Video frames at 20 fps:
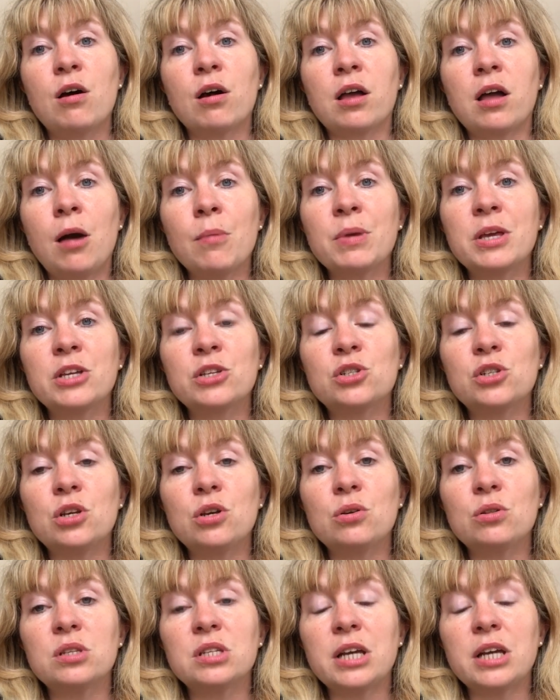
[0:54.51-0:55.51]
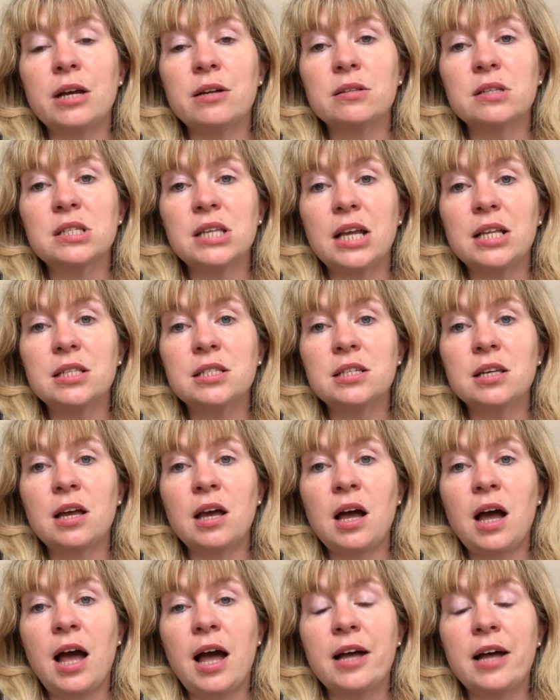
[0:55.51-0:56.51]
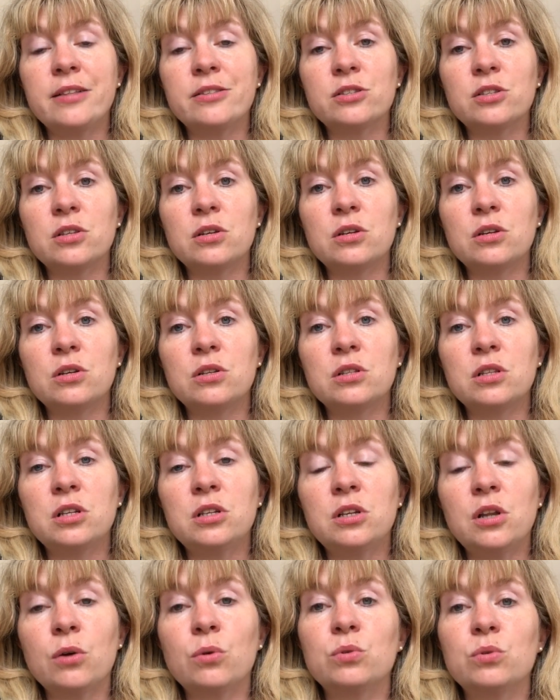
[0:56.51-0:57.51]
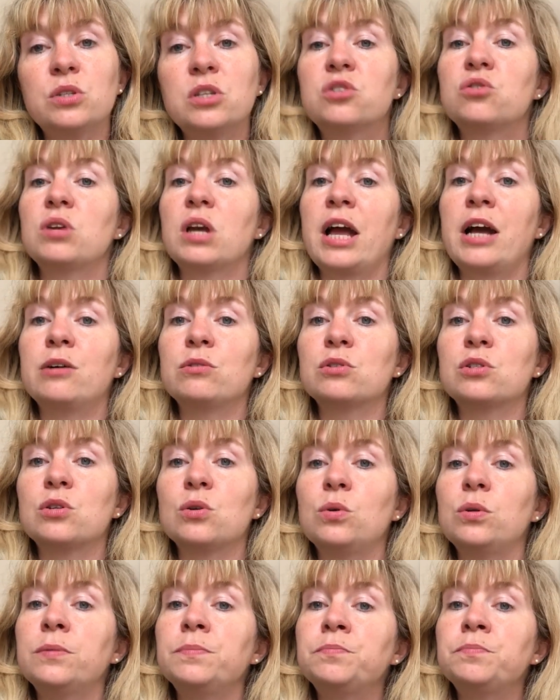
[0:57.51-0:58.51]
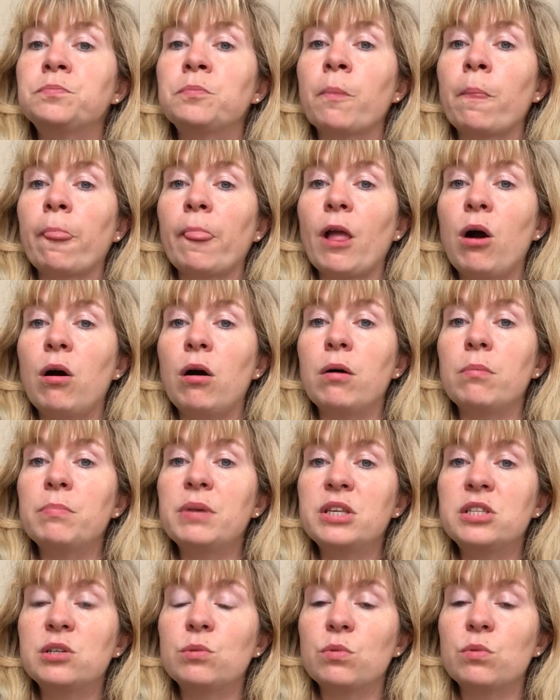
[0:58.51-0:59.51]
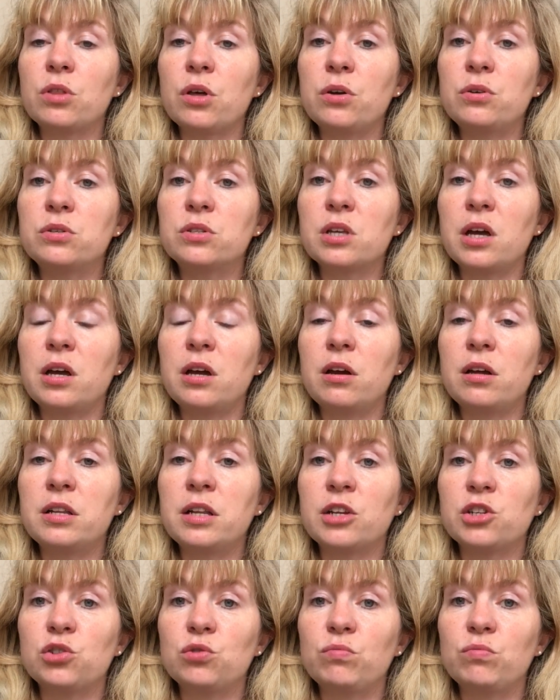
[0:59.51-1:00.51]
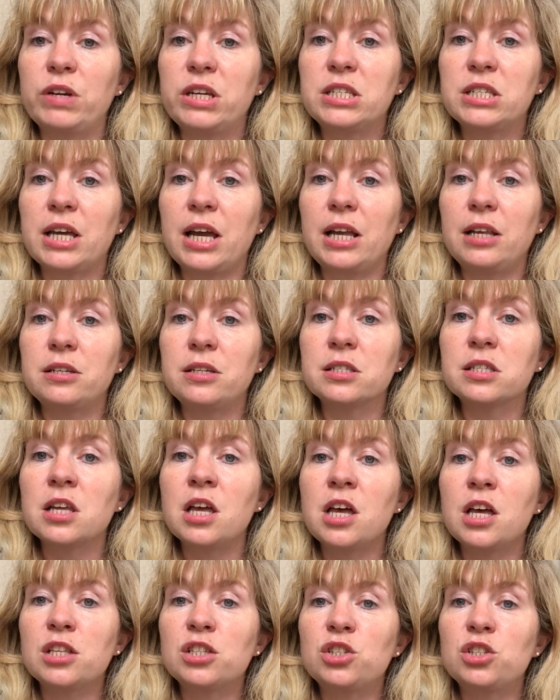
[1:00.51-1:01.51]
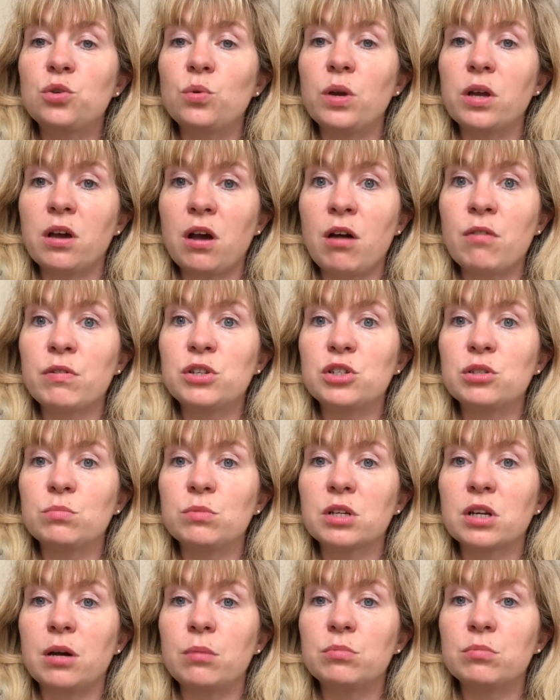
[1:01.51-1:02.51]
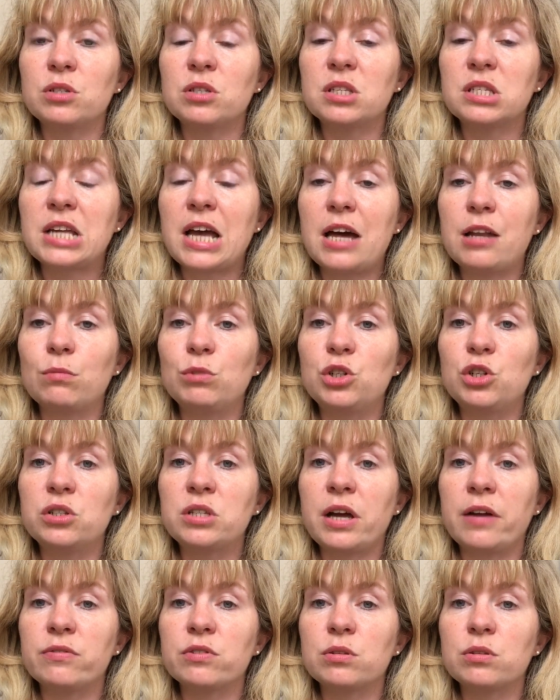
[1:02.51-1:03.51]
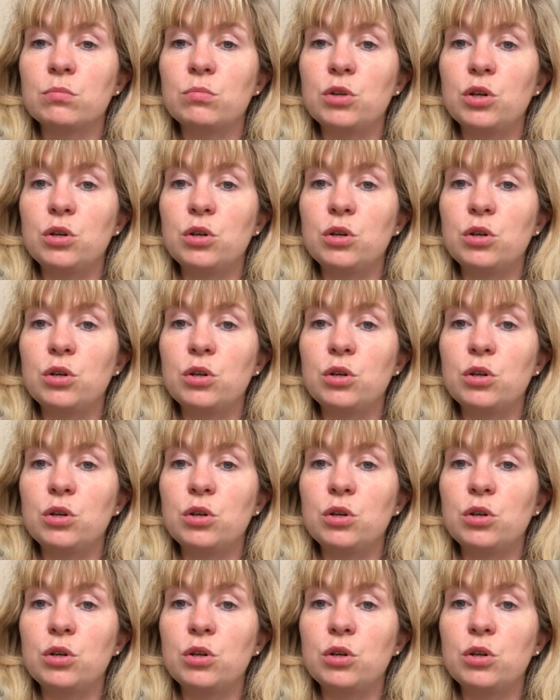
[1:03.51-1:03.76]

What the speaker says: coming to the town centre, and the local district council are meeting with those national retailers to encourage them to come to the town, and we should have some